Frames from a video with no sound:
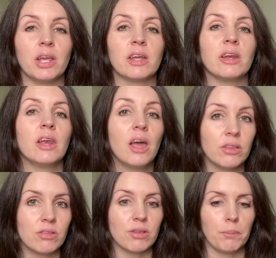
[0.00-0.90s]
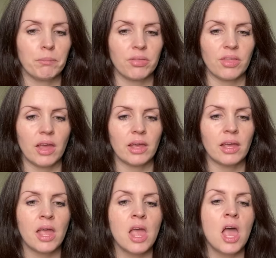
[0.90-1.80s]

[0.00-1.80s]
can learn something.